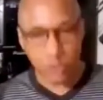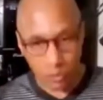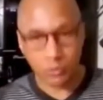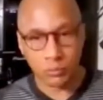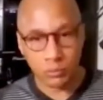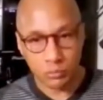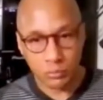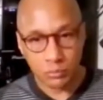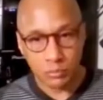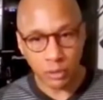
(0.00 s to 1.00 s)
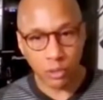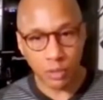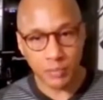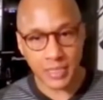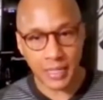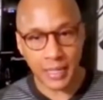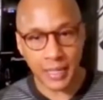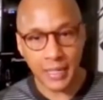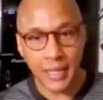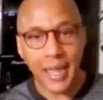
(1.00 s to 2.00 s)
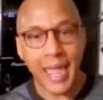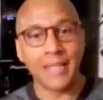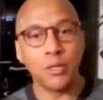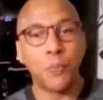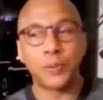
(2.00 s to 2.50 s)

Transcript: was cool, you know what I'm saying? And